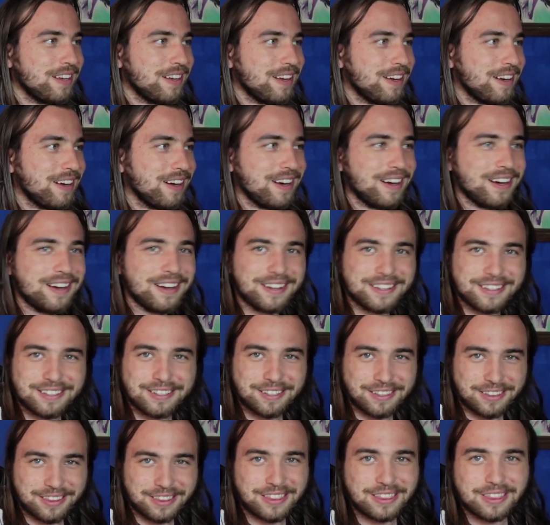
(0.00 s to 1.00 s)

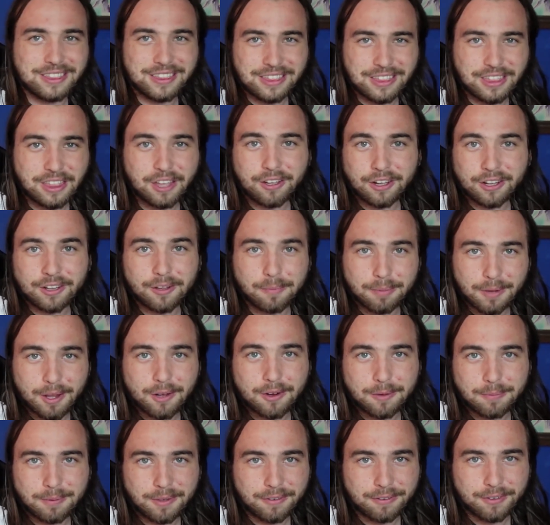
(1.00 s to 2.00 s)
they're gonna
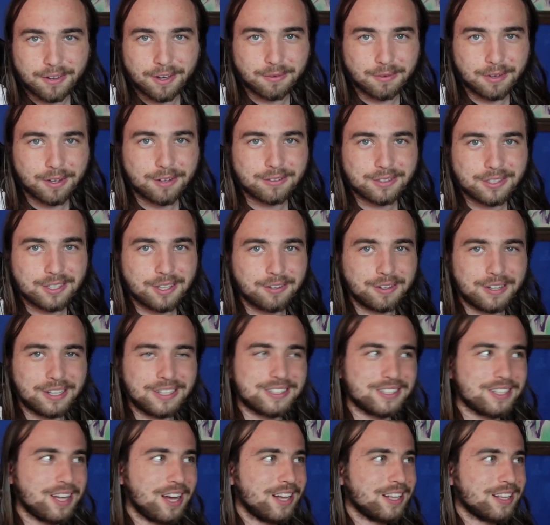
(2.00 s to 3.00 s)
blow up your front row, so
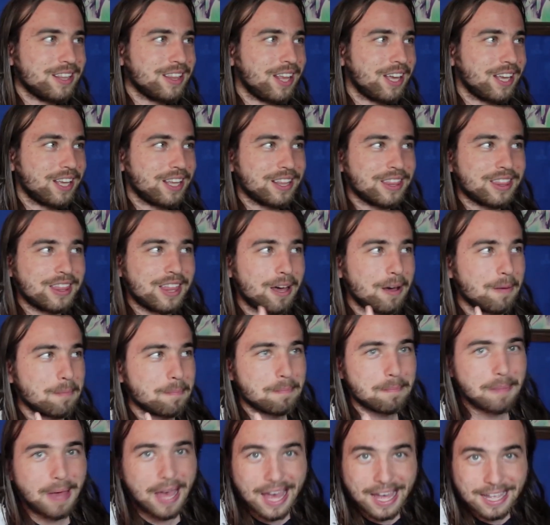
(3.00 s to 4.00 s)
it's not like the
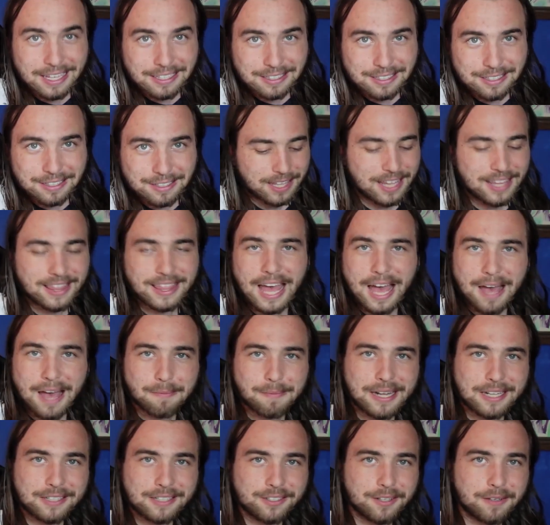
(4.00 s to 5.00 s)
best in
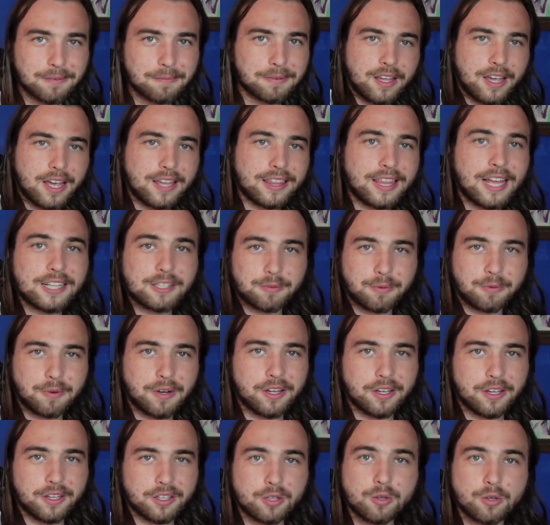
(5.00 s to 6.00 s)
that matchup, and that's
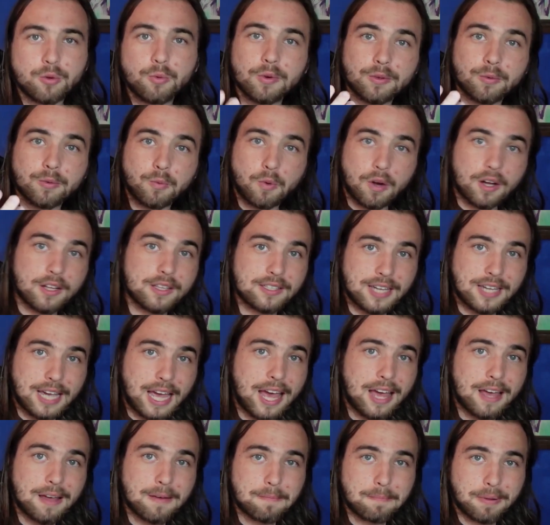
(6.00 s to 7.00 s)
where you would want
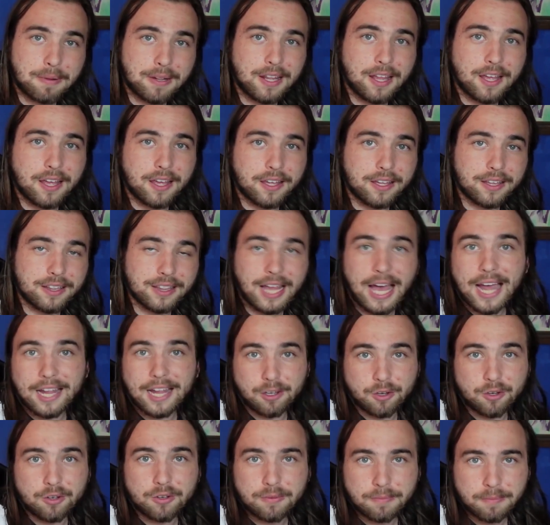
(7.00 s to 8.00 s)
to play
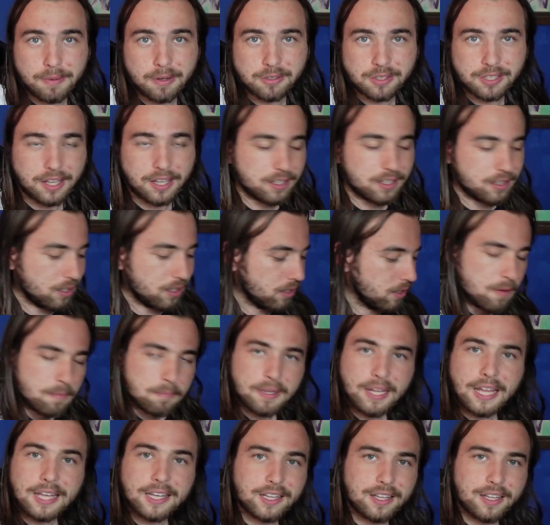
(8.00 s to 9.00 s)
ladder most likely.
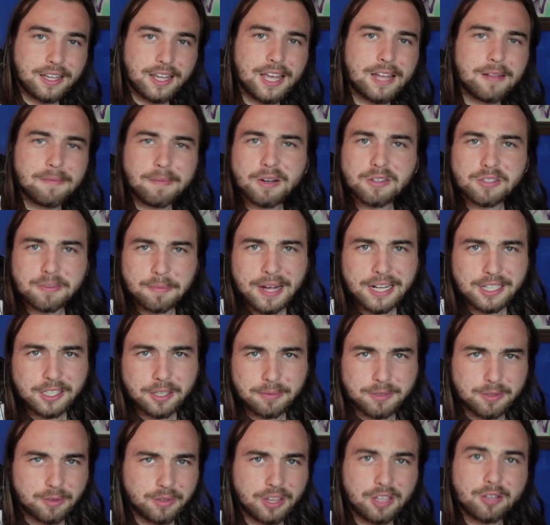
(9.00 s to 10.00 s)
But like in most
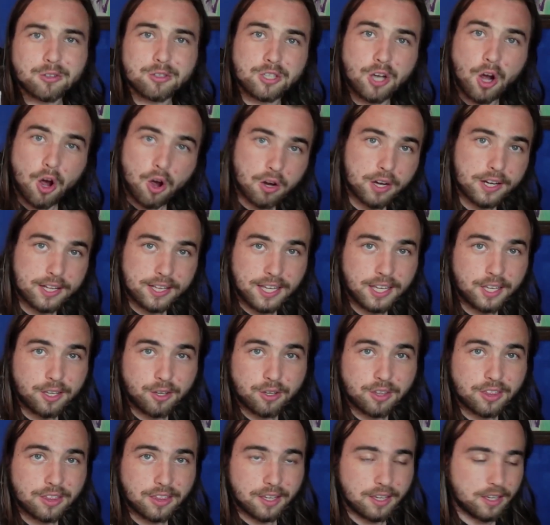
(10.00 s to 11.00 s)
matchups where they're targeting
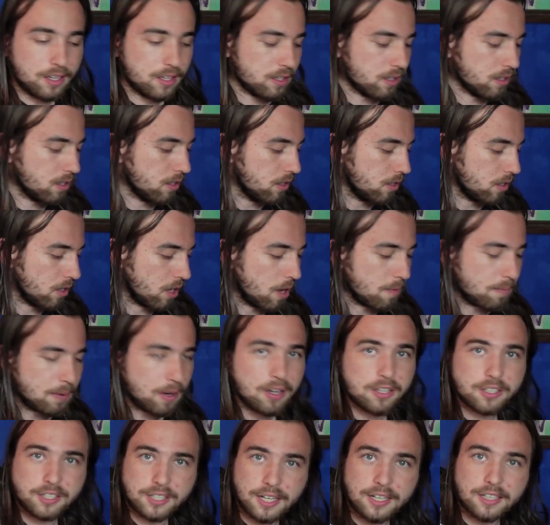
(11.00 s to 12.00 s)
your thing,
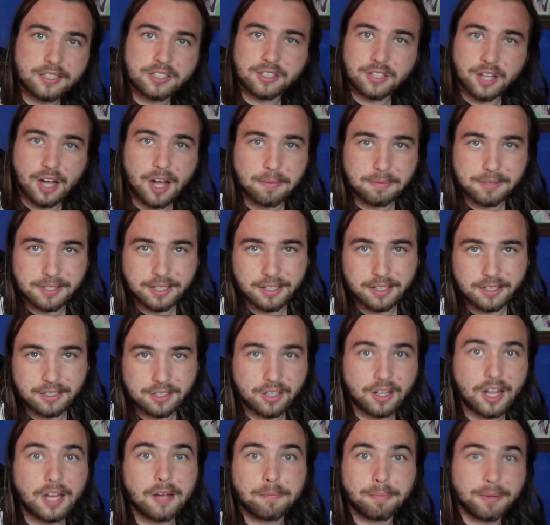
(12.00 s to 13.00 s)
Aparjaya stops it.
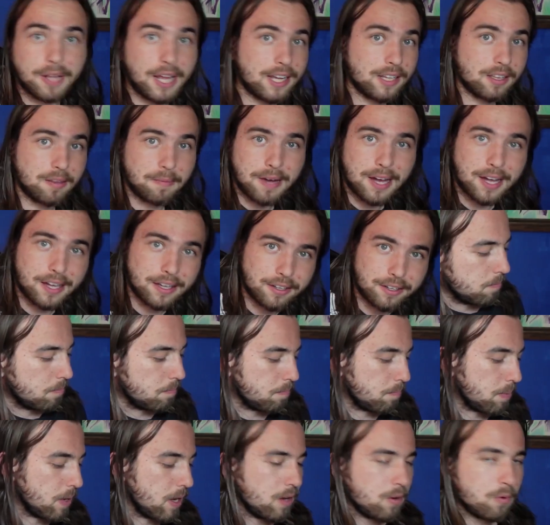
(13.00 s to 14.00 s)
So like Blang the Mahar.
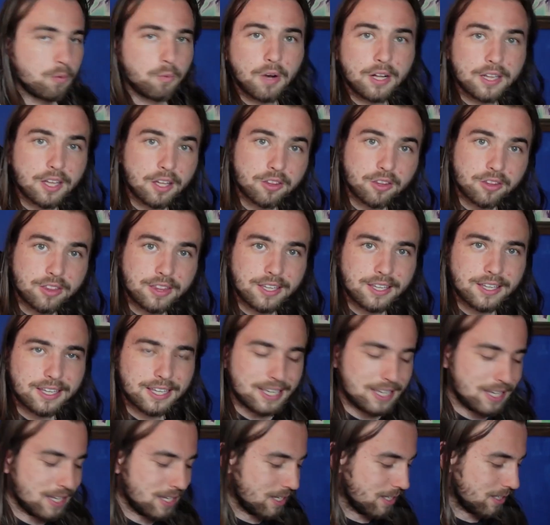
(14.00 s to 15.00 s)
But one other thing
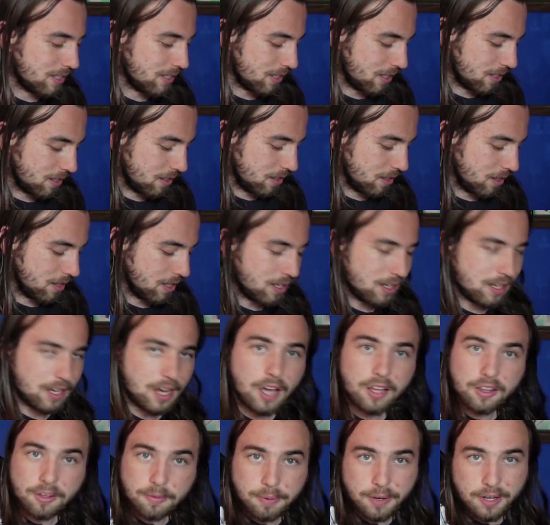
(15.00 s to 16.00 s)
is the
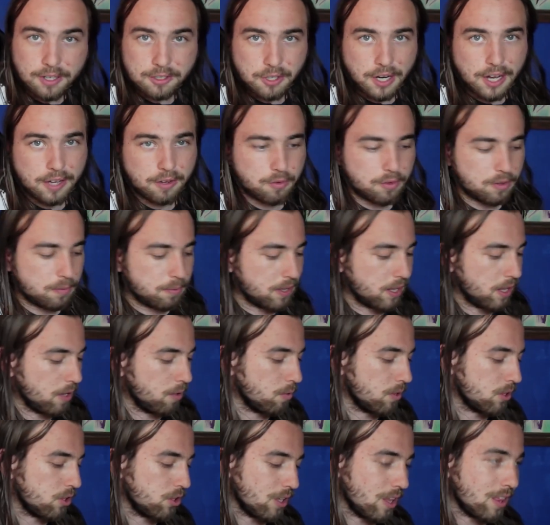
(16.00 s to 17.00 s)
other Paradragon we play,
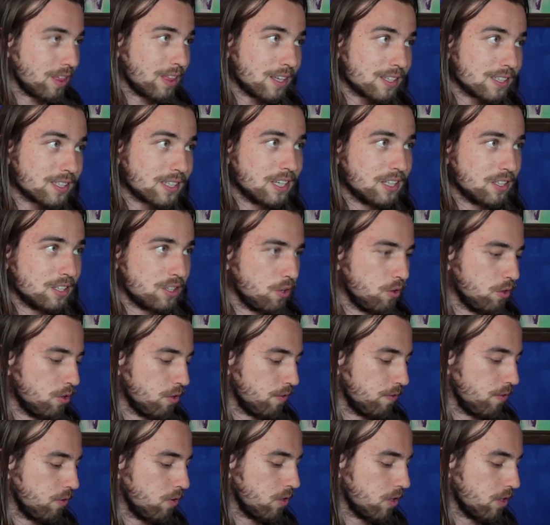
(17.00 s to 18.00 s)
which this can tutor
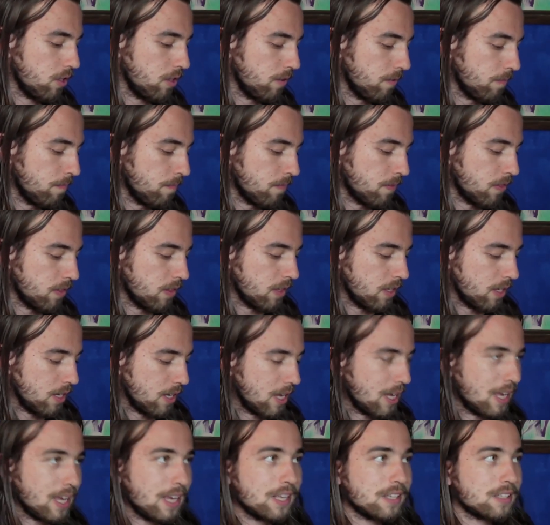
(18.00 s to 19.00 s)
for,
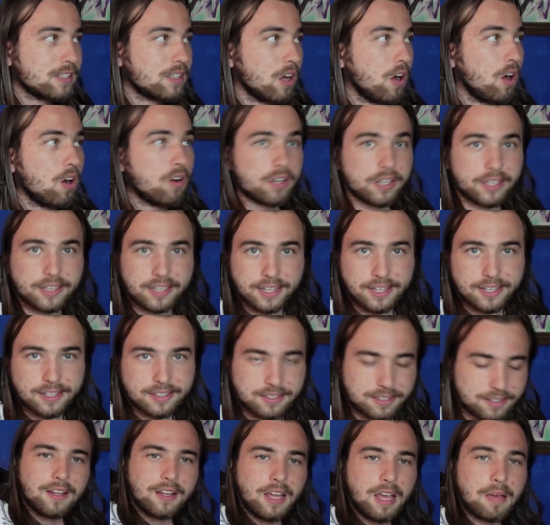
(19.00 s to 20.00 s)
is
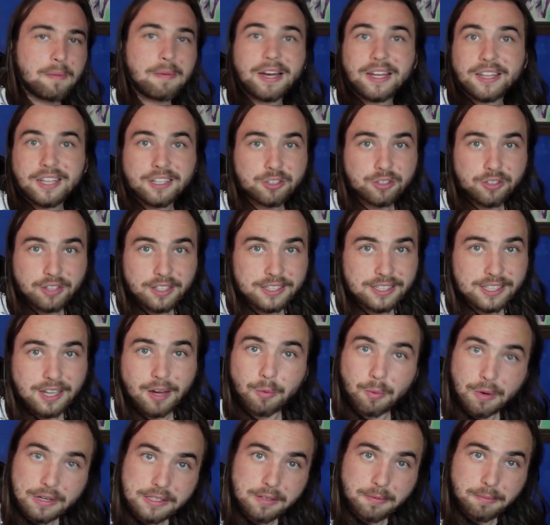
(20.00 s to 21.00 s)
Argneus. In my initial list, I
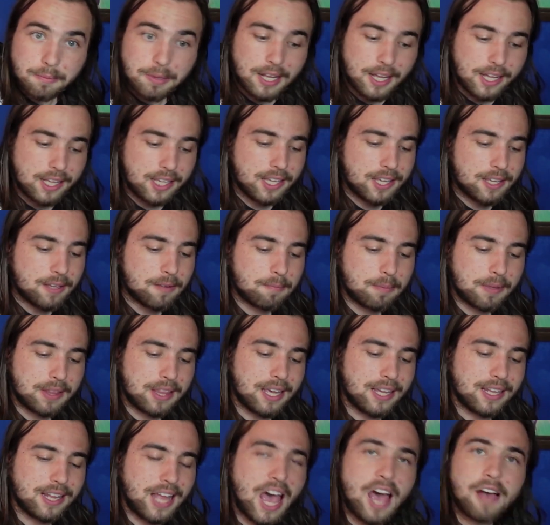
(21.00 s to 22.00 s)
wasn't playing it, but
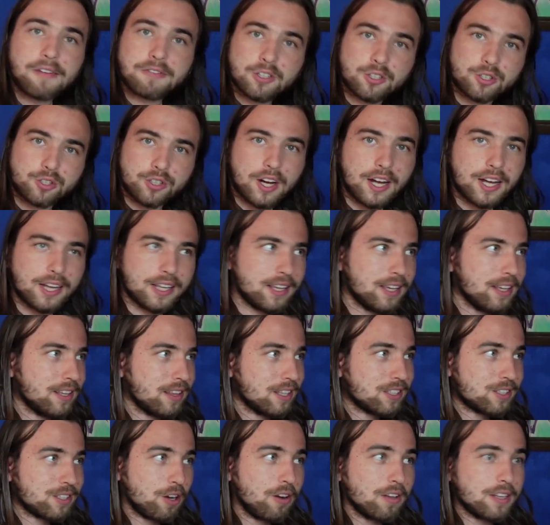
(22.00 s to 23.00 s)
then after trying it,
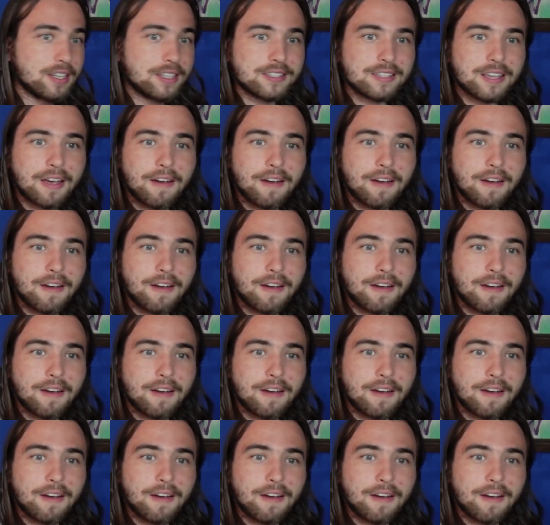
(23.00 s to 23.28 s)
this card is